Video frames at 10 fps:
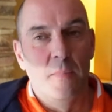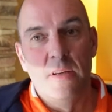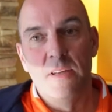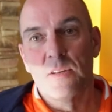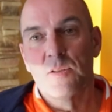
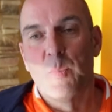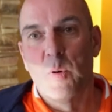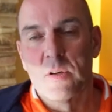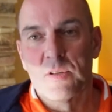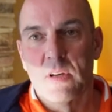is a
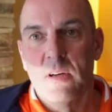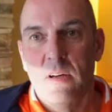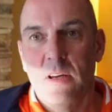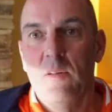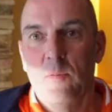sport
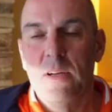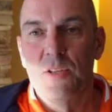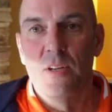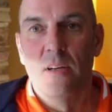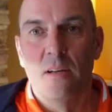in
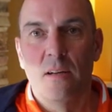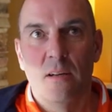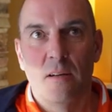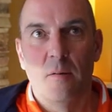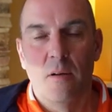which,
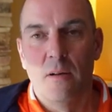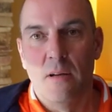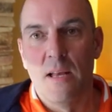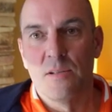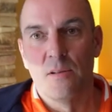
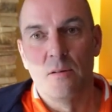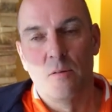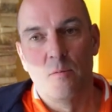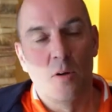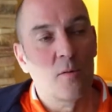as the
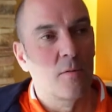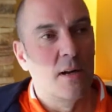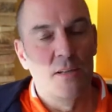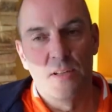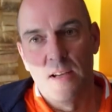word
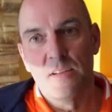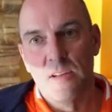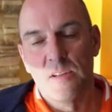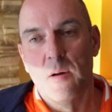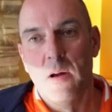already says,
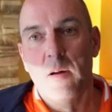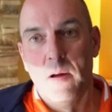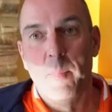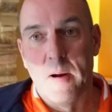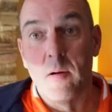it's a
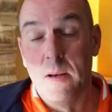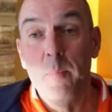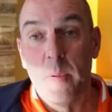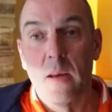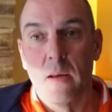
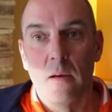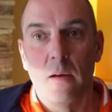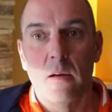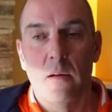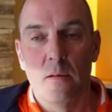Paralympic
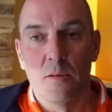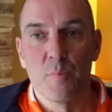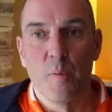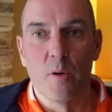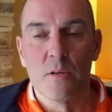
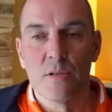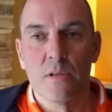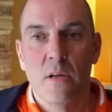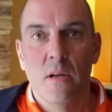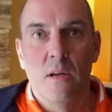
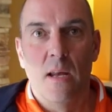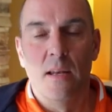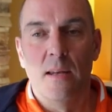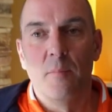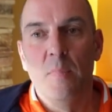sports,
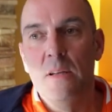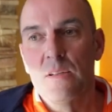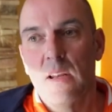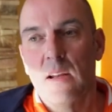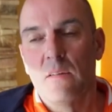and that
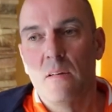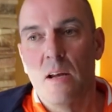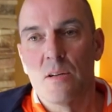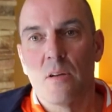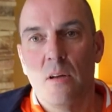means that
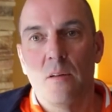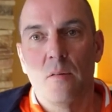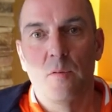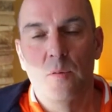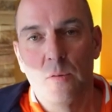there's a lot
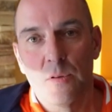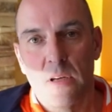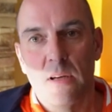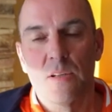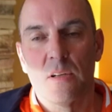of rules
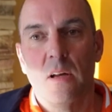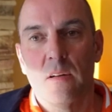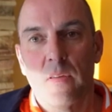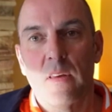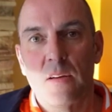and there's a lot
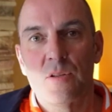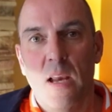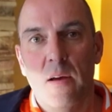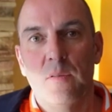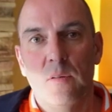of things you
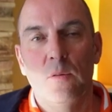have